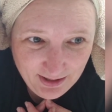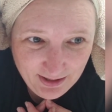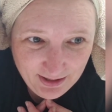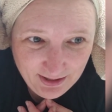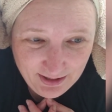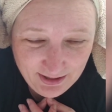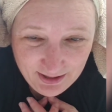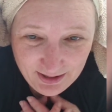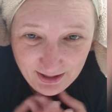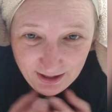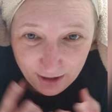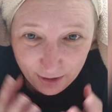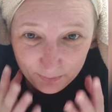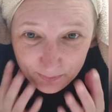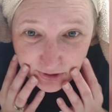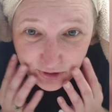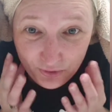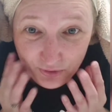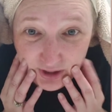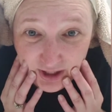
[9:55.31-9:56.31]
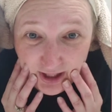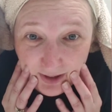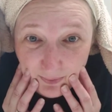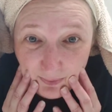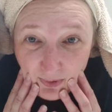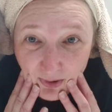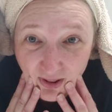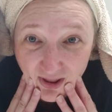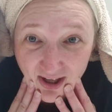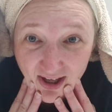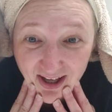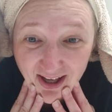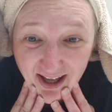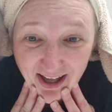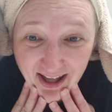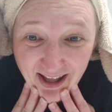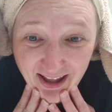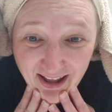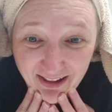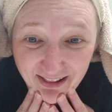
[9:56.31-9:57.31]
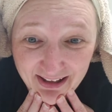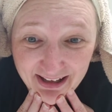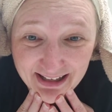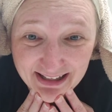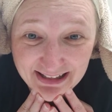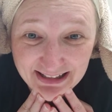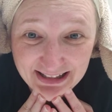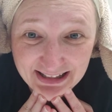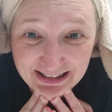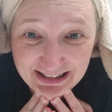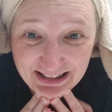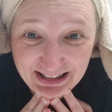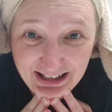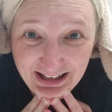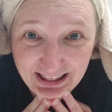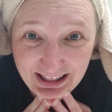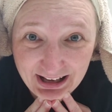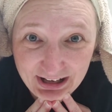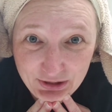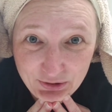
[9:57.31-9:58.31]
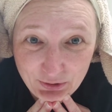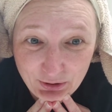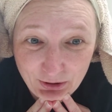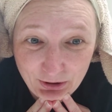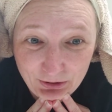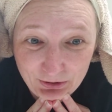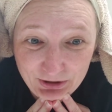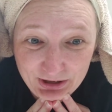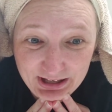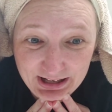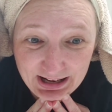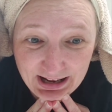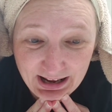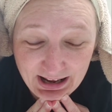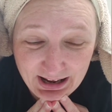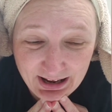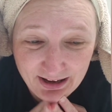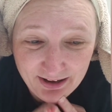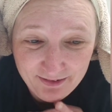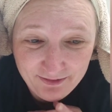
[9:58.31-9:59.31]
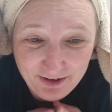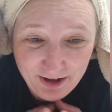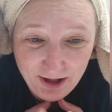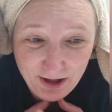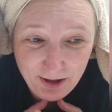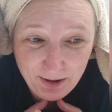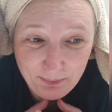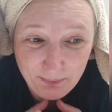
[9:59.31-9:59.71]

It helps you keep the elasticity that you already have,